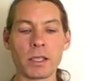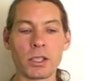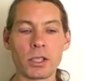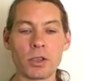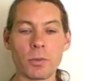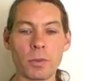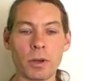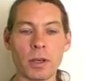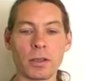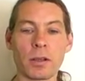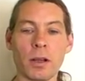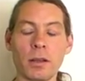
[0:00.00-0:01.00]
Jupiter
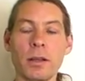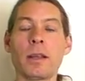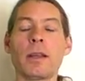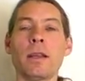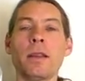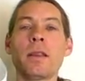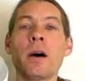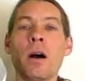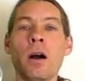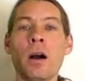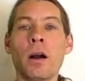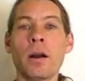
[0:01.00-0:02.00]
exalted in the
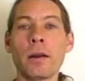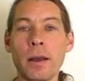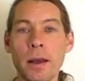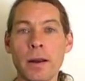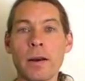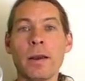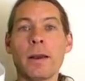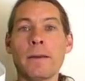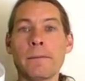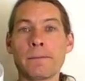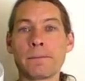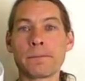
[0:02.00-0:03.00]
heart area?
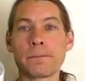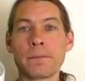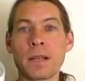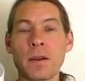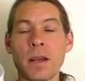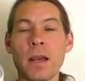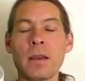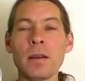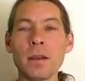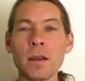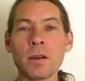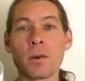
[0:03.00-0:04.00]
Okay,
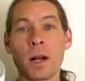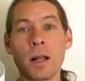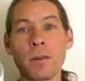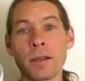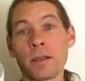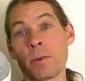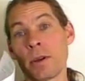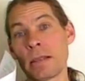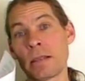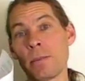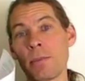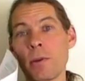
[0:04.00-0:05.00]
well, it's pretty
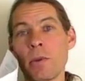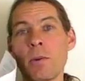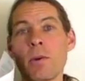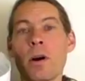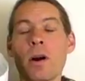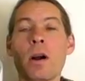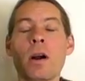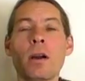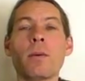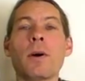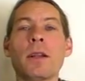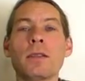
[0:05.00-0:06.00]
simple. We want
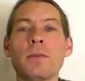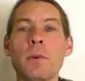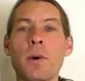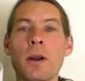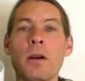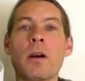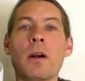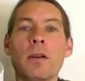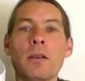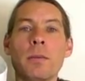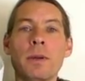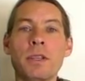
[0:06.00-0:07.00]
our heart
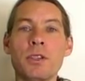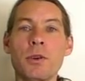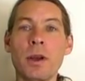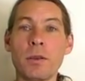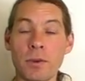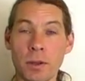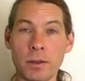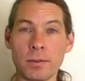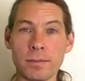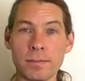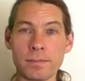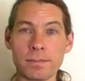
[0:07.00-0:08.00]
to be joyful.
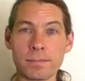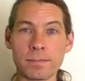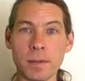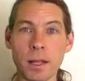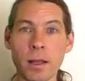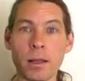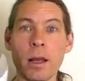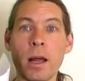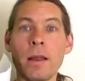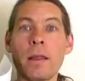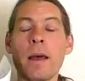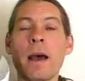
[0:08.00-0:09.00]
Not
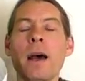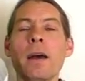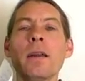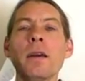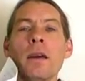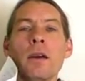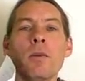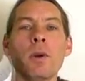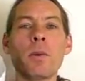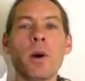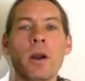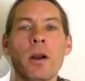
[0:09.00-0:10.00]
only that, we
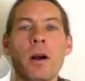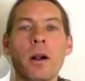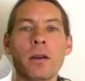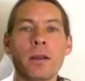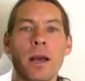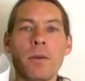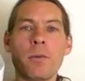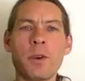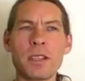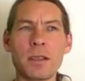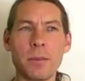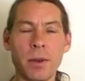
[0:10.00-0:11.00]
want our heart to have
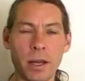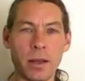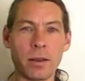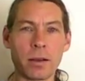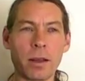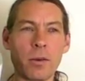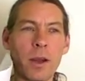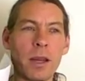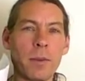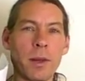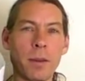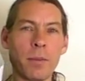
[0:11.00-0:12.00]
wisdom in it. You're like, wait a
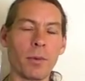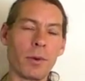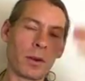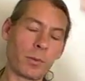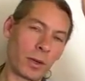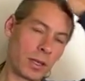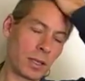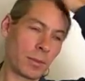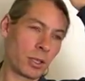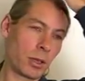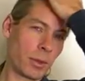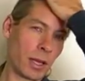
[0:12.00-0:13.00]
minute, but wisdom
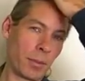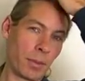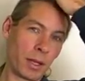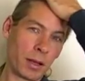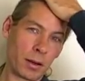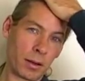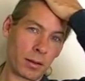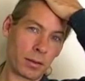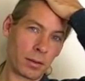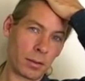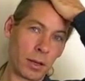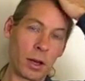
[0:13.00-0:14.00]
should be up here.
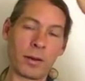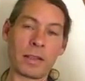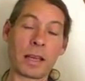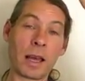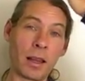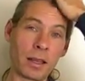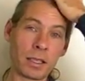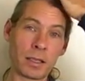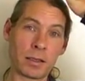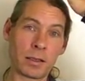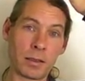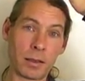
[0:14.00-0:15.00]
No,
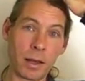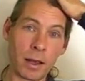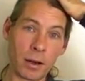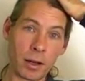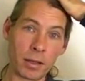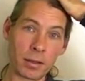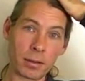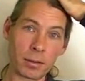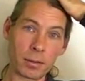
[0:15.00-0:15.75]
intelligence is in Aries.